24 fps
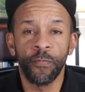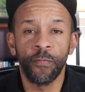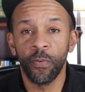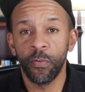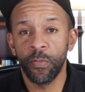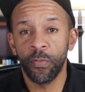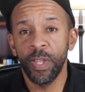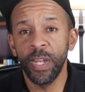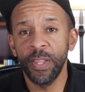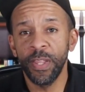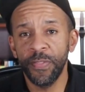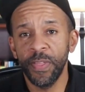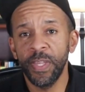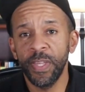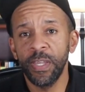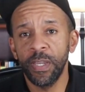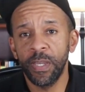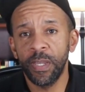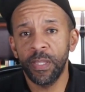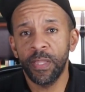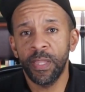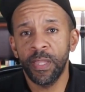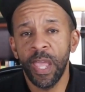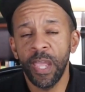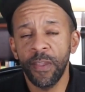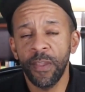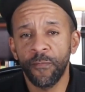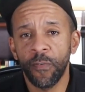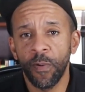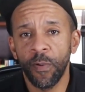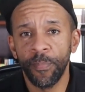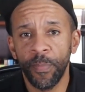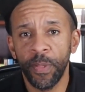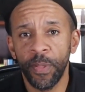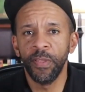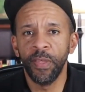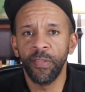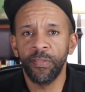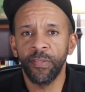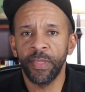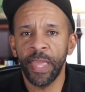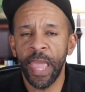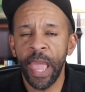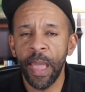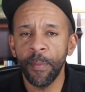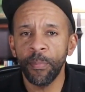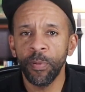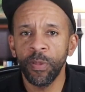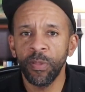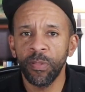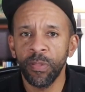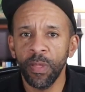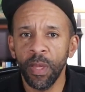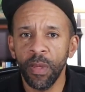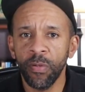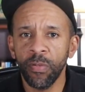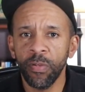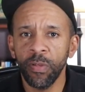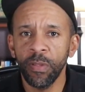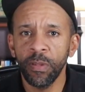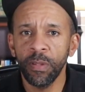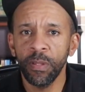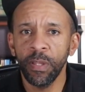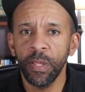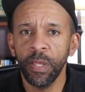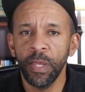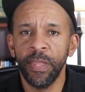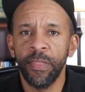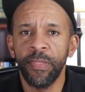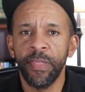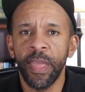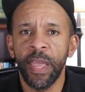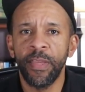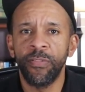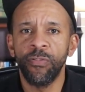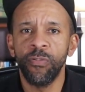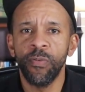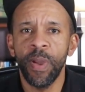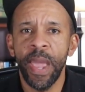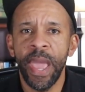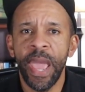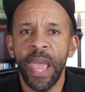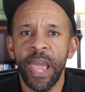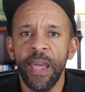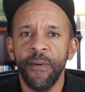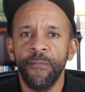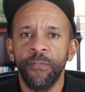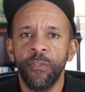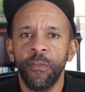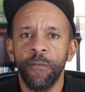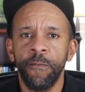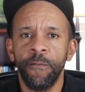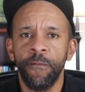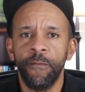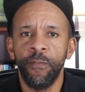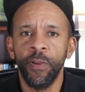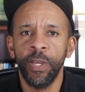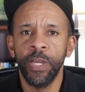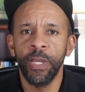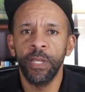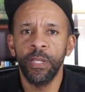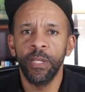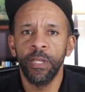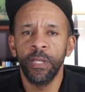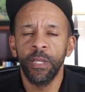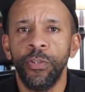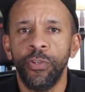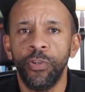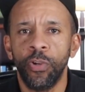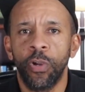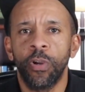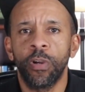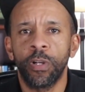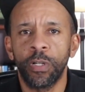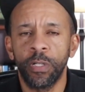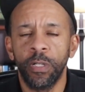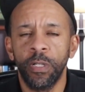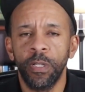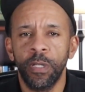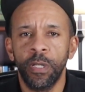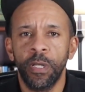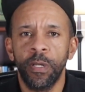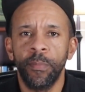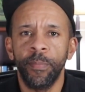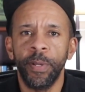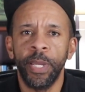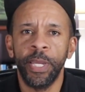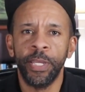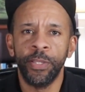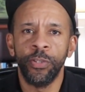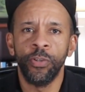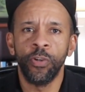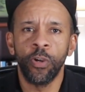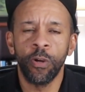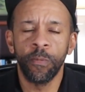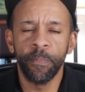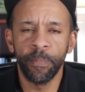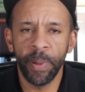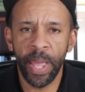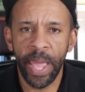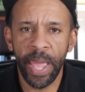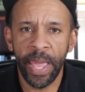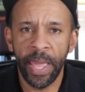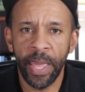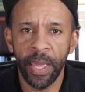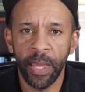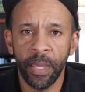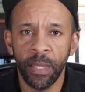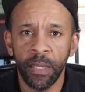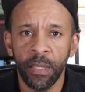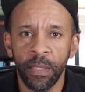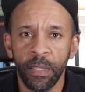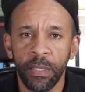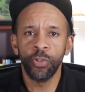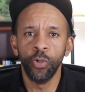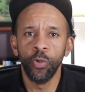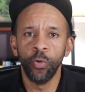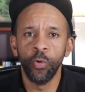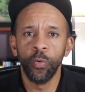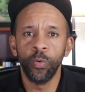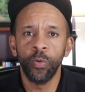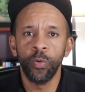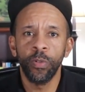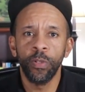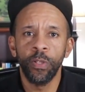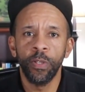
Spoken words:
if there's anything you can take from this gapping session, is that you have to fit your club and your bag to